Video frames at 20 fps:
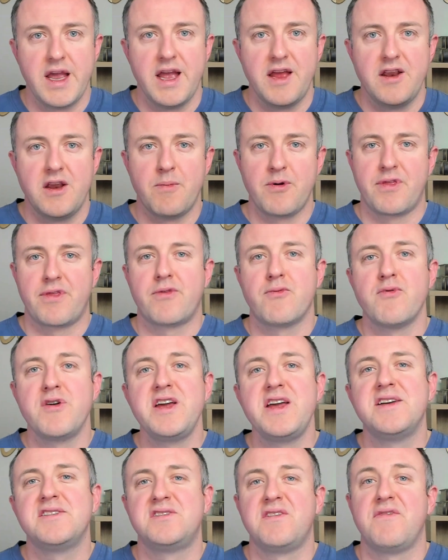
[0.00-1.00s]
Number three
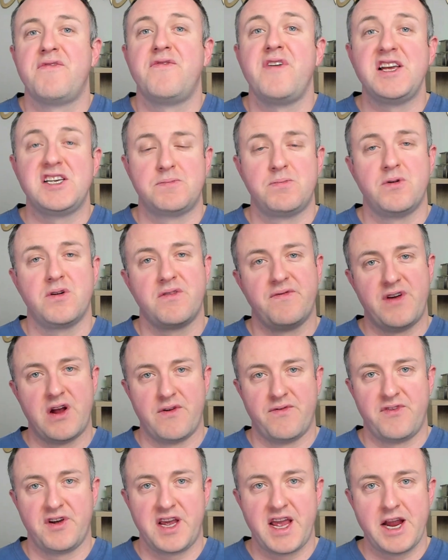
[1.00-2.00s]
is the Facebook
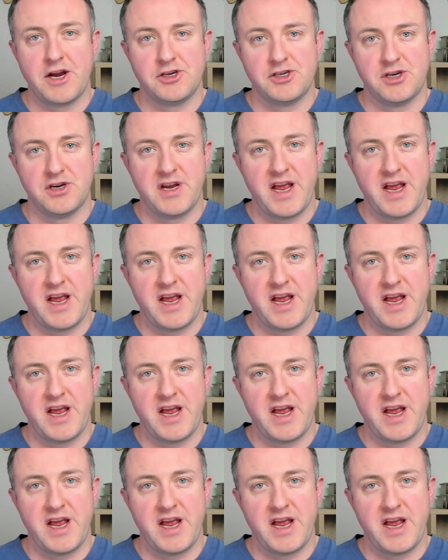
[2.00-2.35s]
verification.